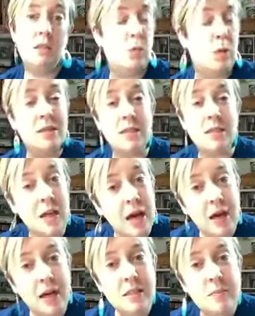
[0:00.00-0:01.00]
twice the
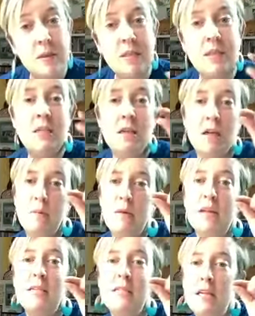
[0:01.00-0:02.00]
size, but it's still going to be
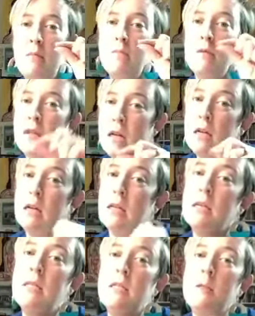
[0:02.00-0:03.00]
that same
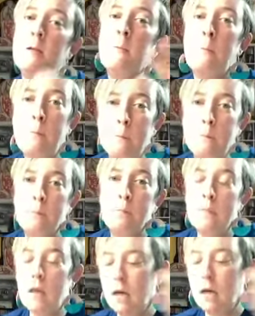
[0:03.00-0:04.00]
thickness
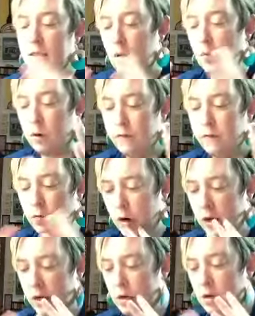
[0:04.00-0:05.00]
as that
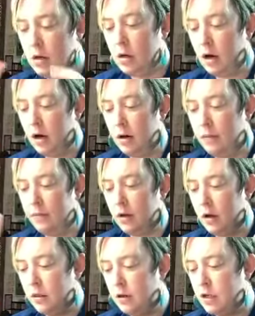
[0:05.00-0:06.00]
140. The
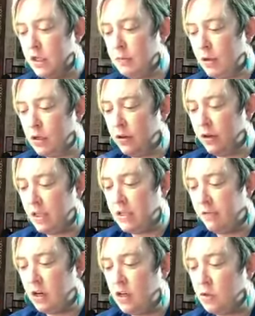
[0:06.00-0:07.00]
other special thing as
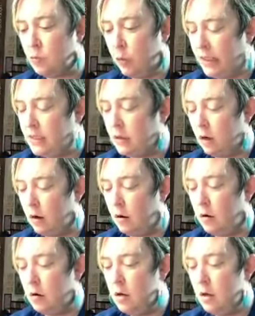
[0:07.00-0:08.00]
far as weights
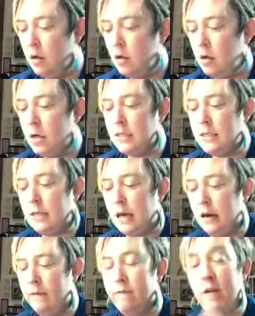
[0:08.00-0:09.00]
go is
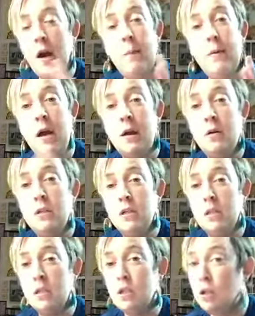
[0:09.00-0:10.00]
that Fabriano
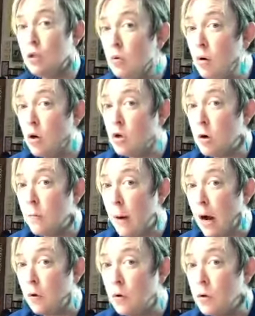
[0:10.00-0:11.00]
does a 200
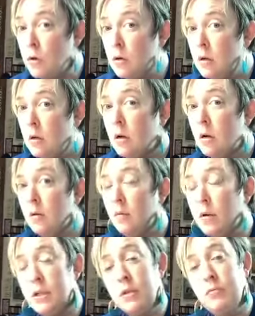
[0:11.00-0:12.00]
pound,
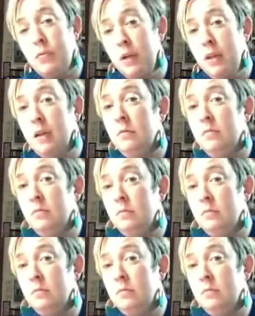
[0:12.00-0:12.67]
which is really